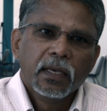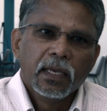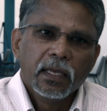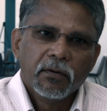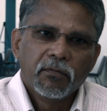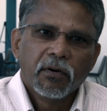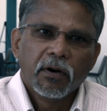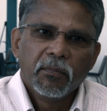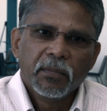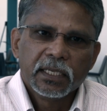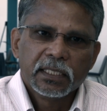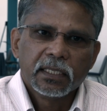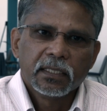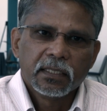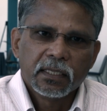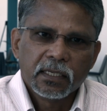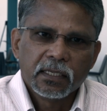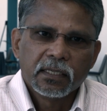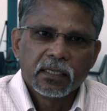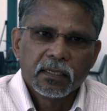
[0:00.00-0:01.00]
information
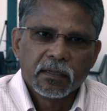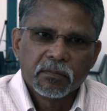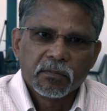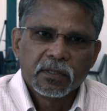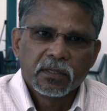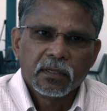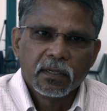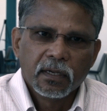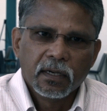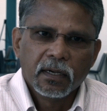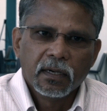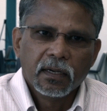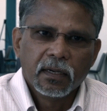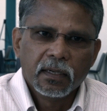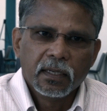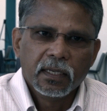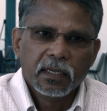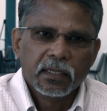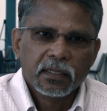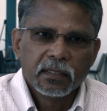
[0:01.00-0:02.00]
systems
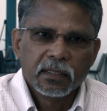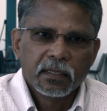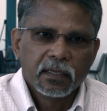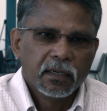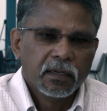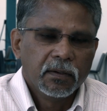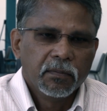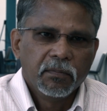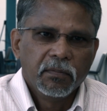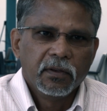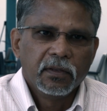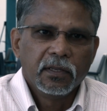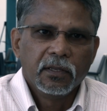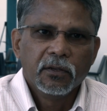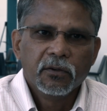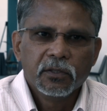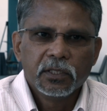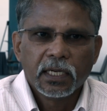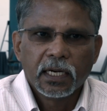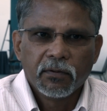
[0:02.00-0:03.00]
is a
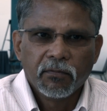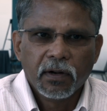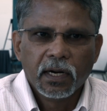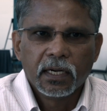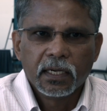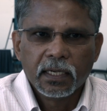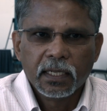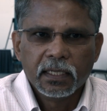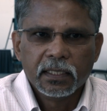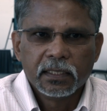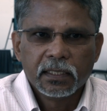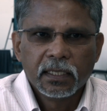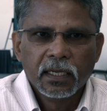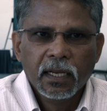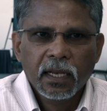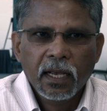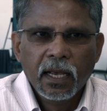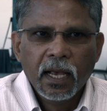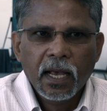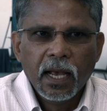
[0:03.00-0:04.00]
huge advantage.
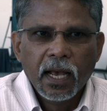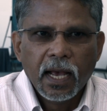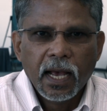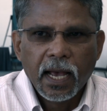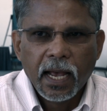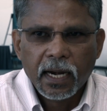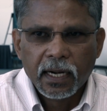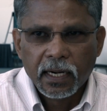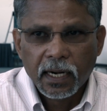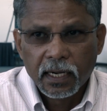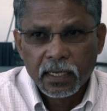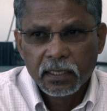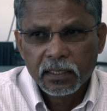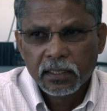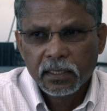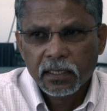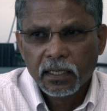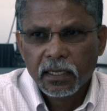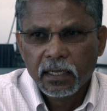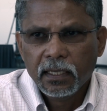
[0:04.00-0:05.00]
And
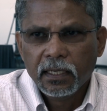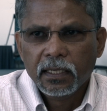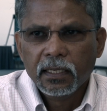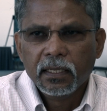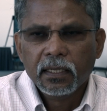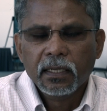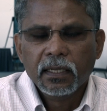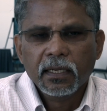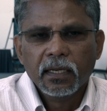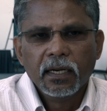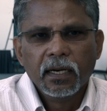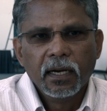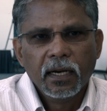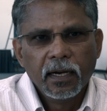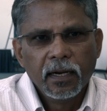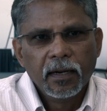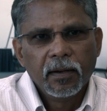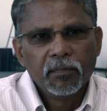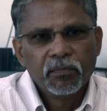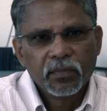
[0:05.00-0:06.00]
additionally,
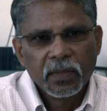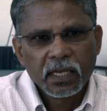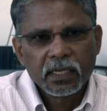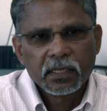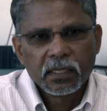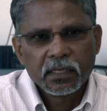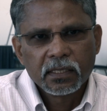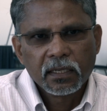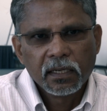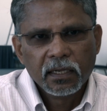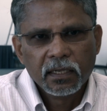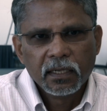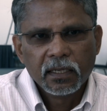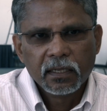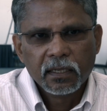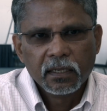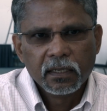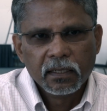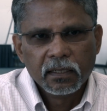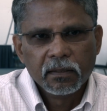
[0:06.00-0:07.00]

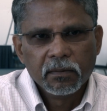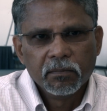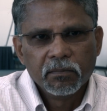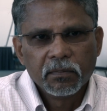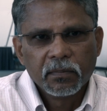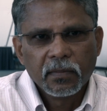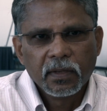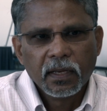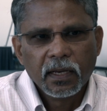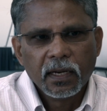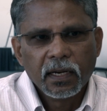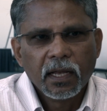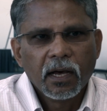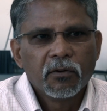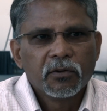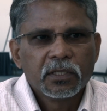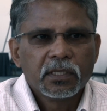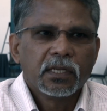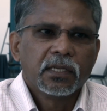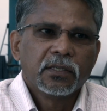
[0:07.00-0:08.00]
NxClinical
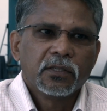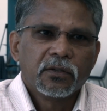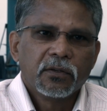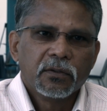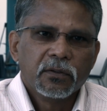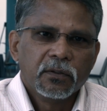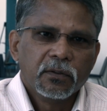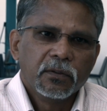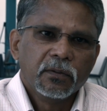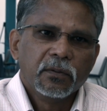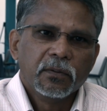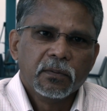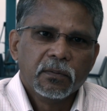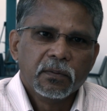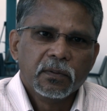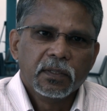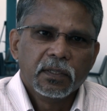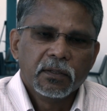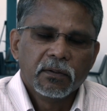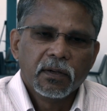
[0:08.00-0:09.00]
allows us to,
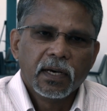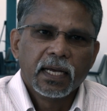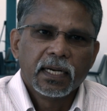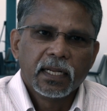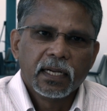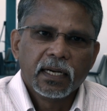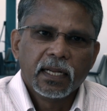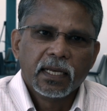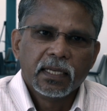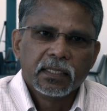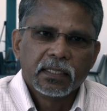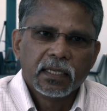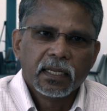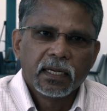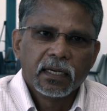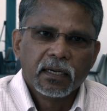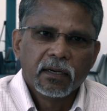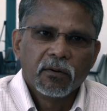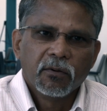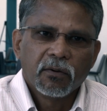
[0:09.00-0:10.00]
analyze
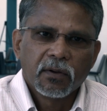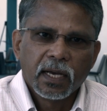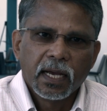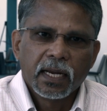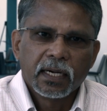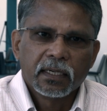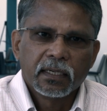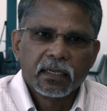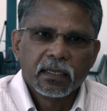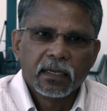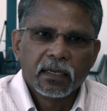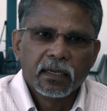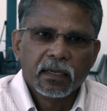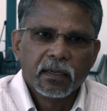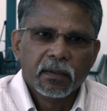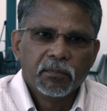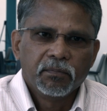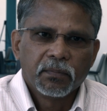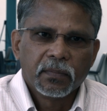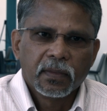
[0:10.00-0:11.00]
and look at,
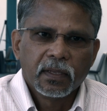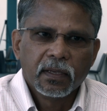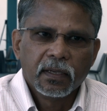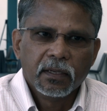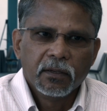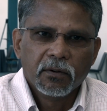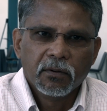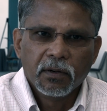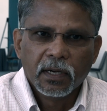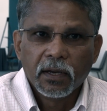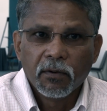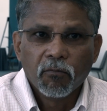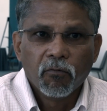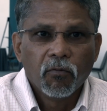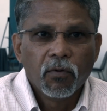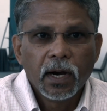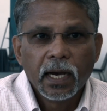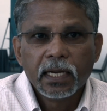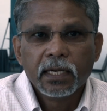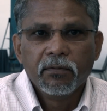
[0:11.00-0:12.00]
a
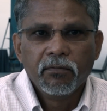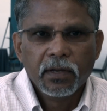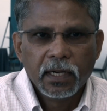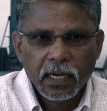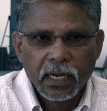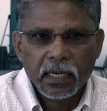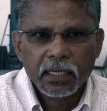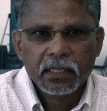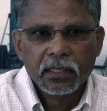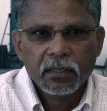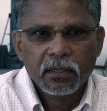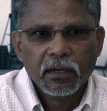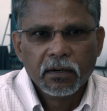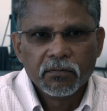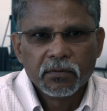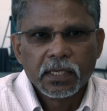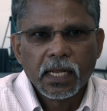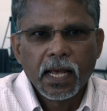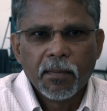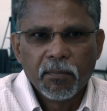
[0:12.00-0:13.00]
wide variety
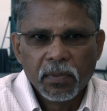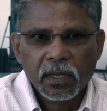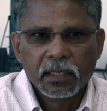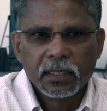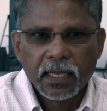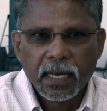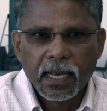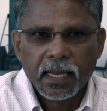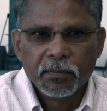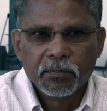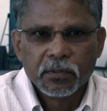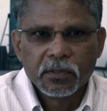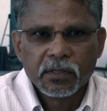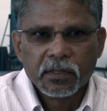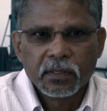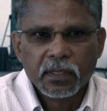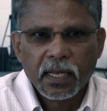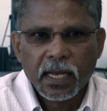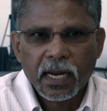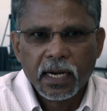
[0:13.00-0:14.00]
of sample
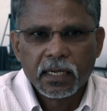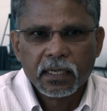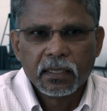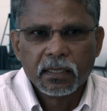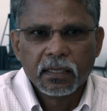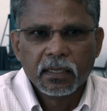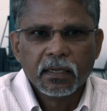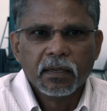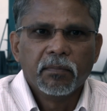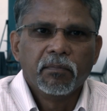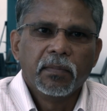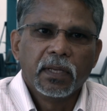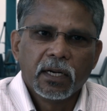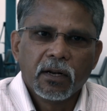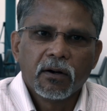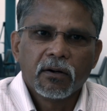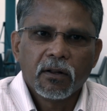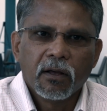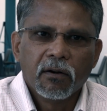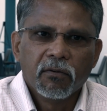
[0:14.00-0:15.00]
types that may
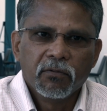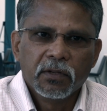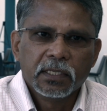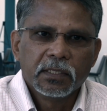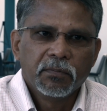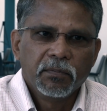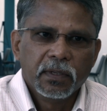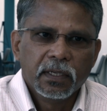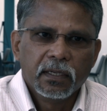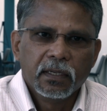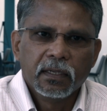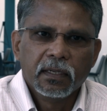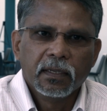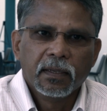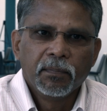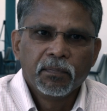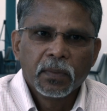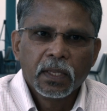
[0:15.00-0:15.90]
not always be